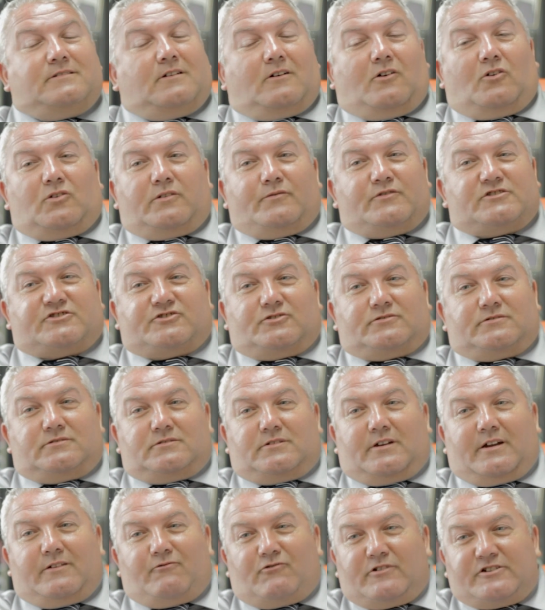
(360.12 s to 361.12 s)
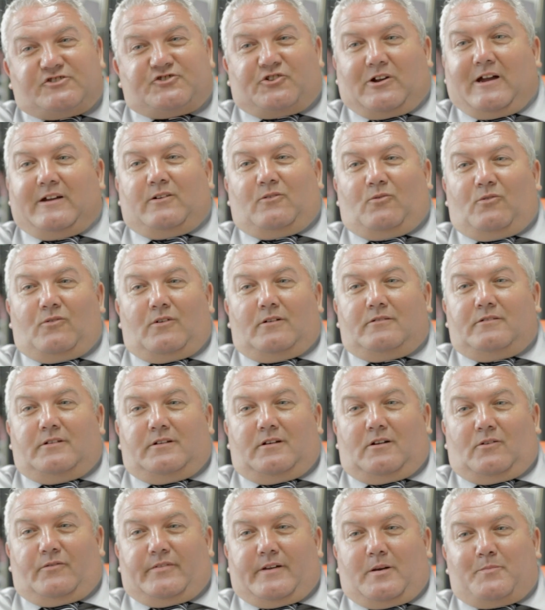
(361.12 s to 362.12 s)
all of a sudden they retract, you
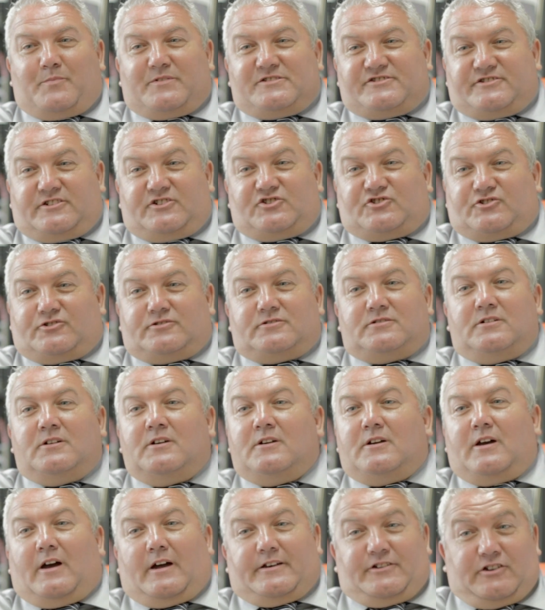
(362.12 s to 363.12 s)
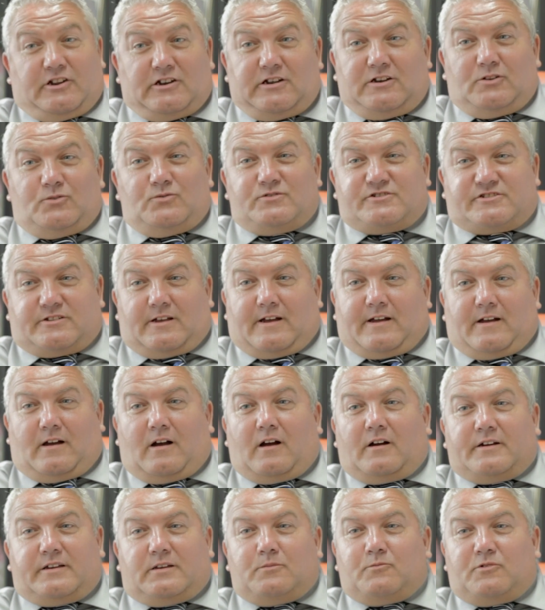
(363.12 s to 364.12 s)
know, their position, and you lose that
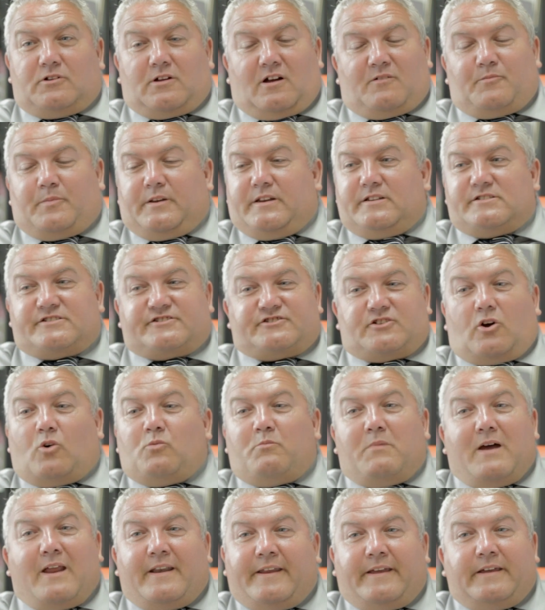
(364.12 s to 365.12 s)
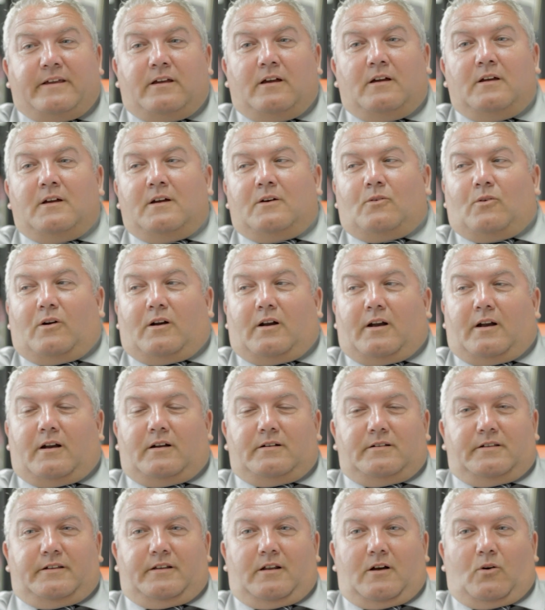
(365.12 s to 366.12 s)
argument. I've been in so many
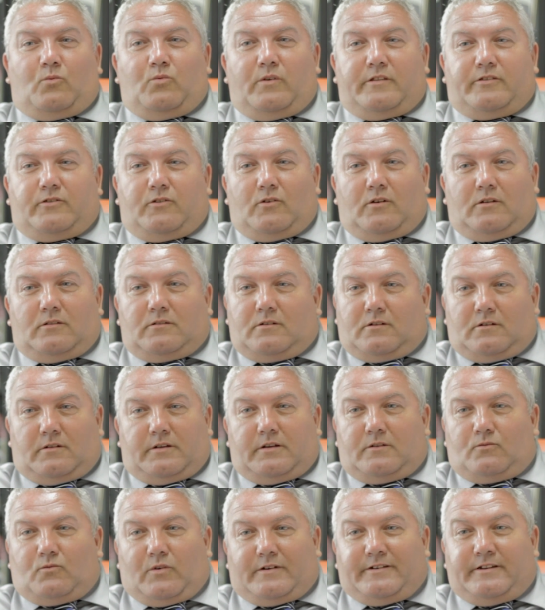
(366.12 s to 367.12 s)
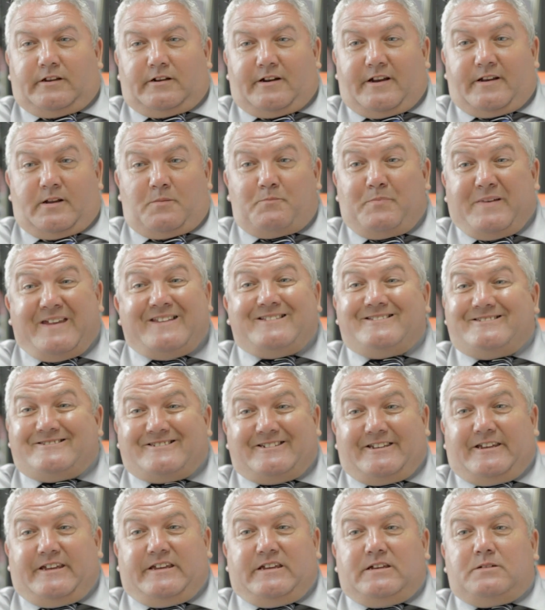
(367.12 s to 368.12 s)
where, you know, when you're in a big
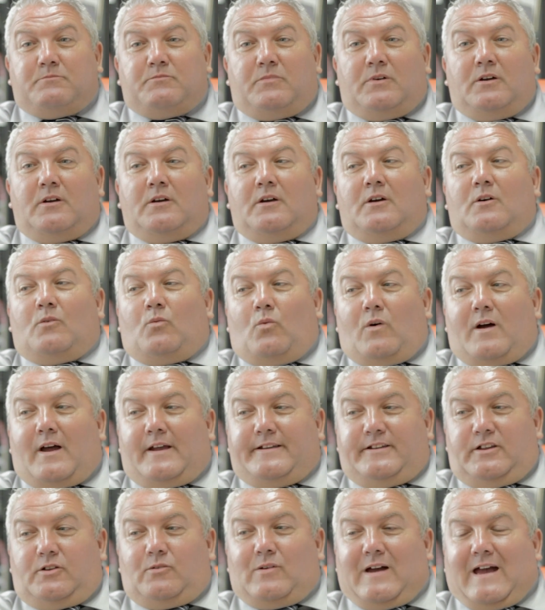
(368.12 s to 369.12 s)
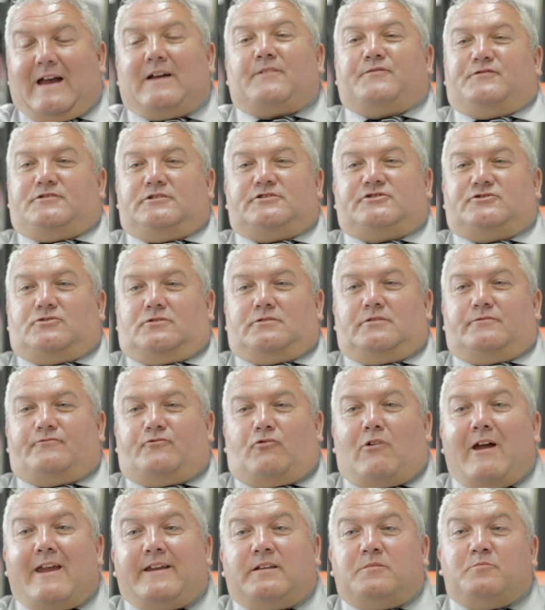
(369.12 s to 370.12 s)
team, where you have to sort of
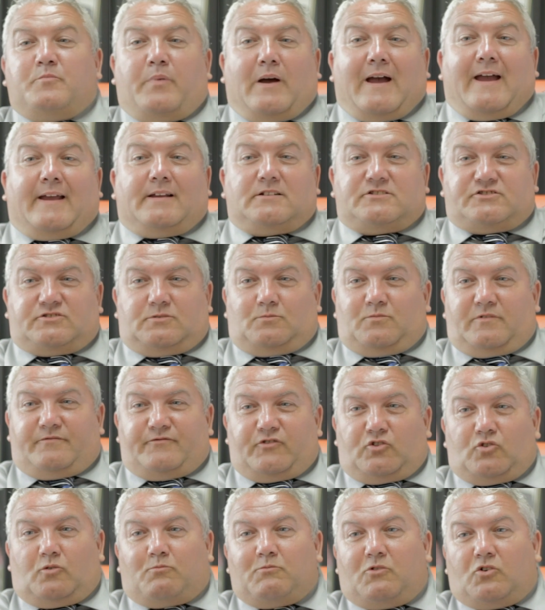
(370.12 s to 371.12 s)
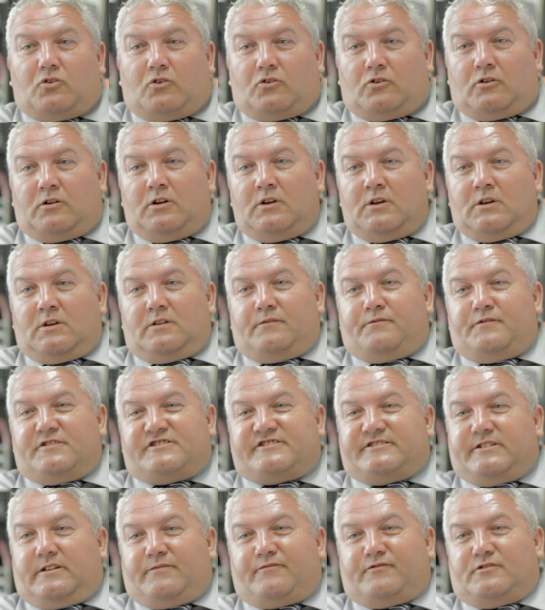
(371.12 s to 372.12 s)
rein back some of your more
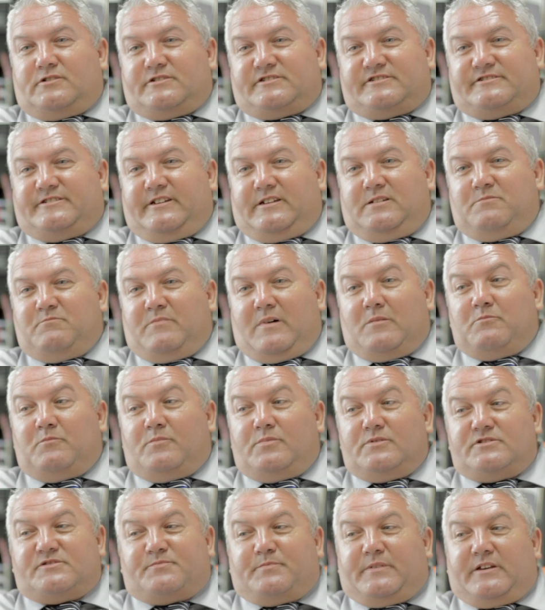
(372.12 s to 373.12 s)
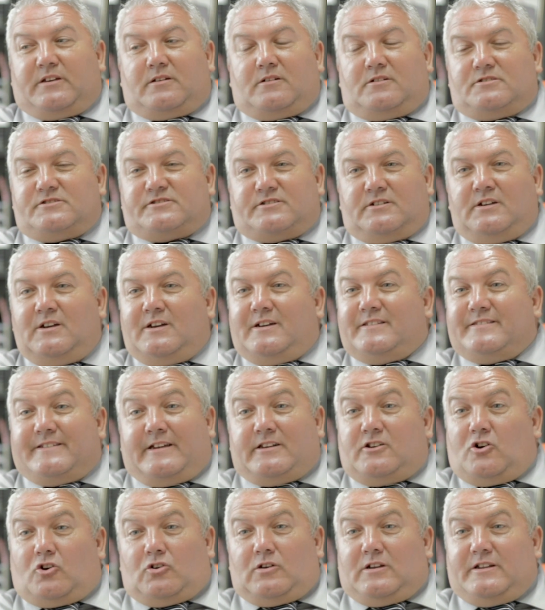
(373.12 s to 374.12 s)
vociferous team members because they're
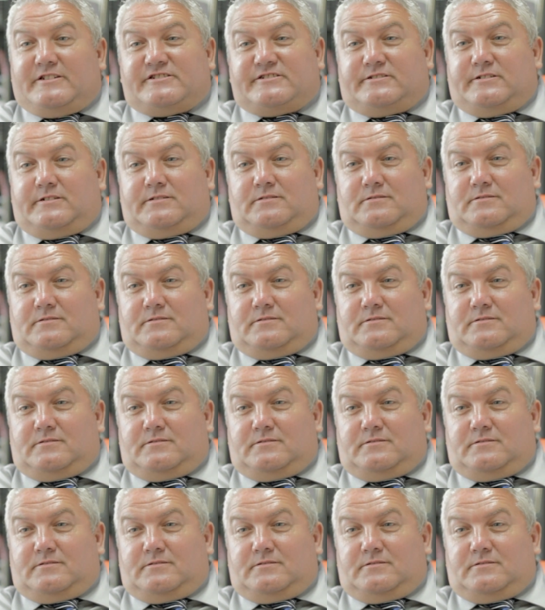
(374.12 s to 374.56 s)
not listening.